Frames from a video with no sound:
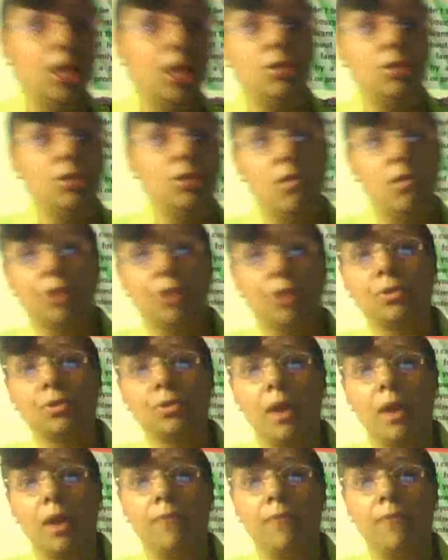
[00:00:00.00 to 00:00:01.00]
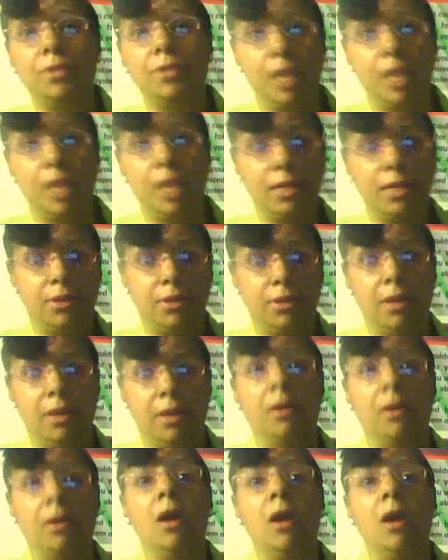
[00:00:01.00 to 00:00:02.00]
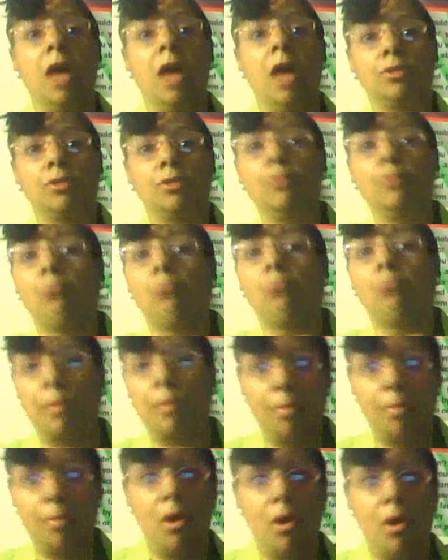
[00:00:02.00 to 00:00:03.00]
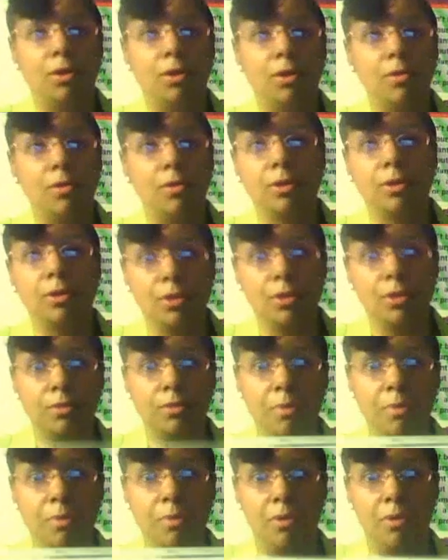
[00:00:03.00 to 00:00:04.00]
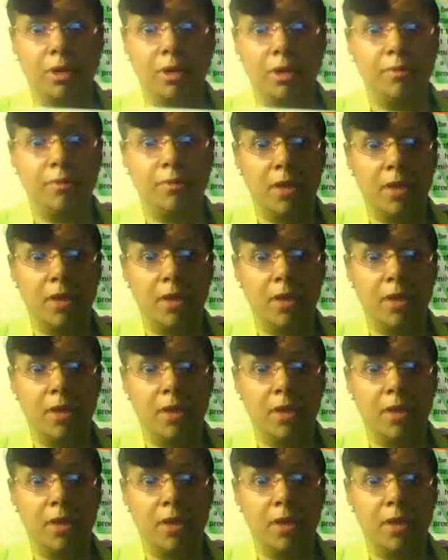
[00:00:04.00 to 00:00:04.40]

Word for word: you also have the data there as who dropped the ball and who ignored the reporting of the